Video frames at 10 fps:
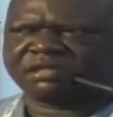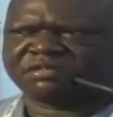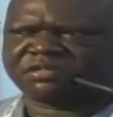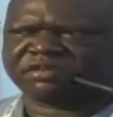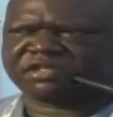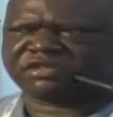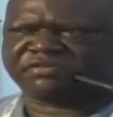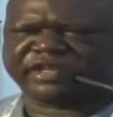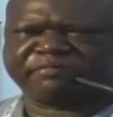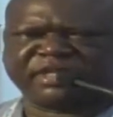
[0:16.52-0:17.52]
thoughts
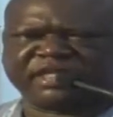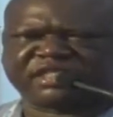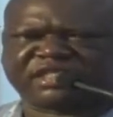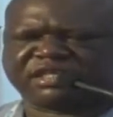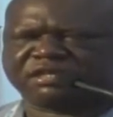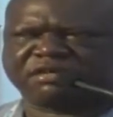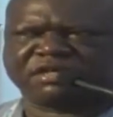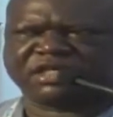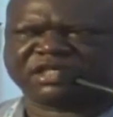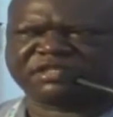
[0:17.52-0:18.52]
of the minister
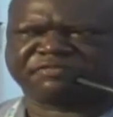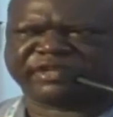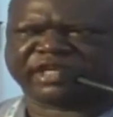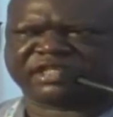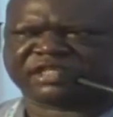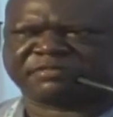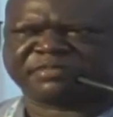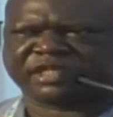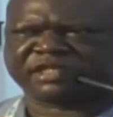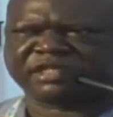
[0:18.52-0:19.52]
on this very
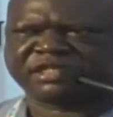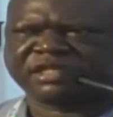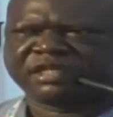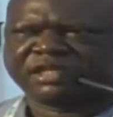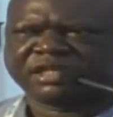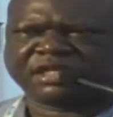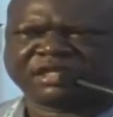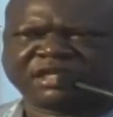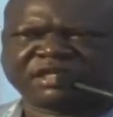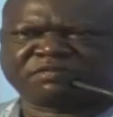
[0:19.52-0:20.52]
subject,
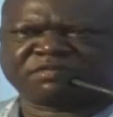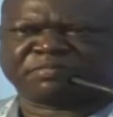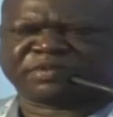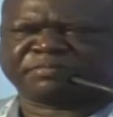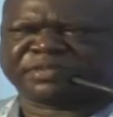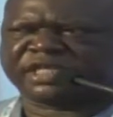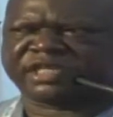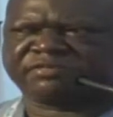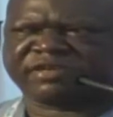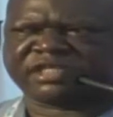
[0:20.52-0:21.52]
and that will probably
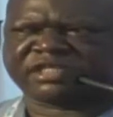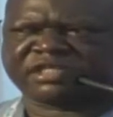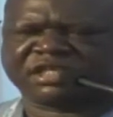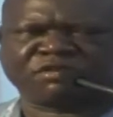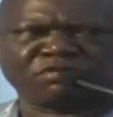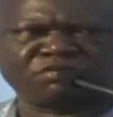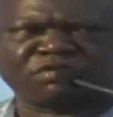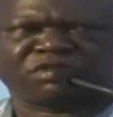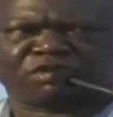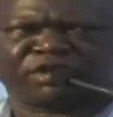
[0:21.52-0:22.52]
give us a
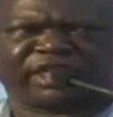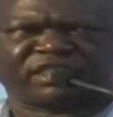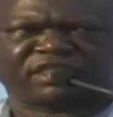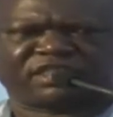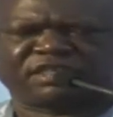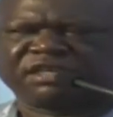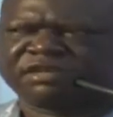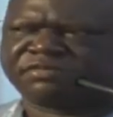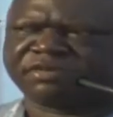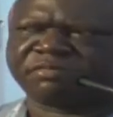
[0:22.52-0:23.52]
good context
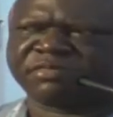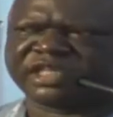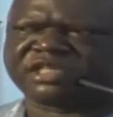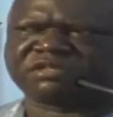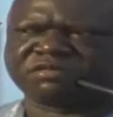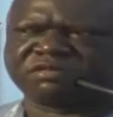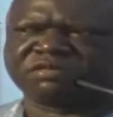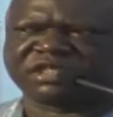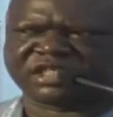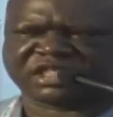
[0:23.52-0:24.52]
from which
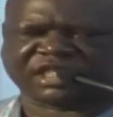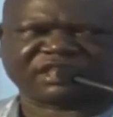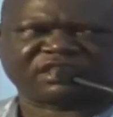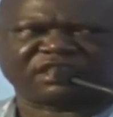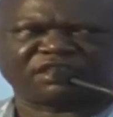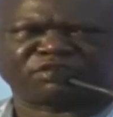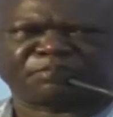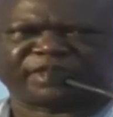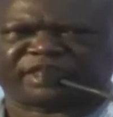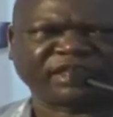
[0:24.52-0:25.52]
to discuss the topic.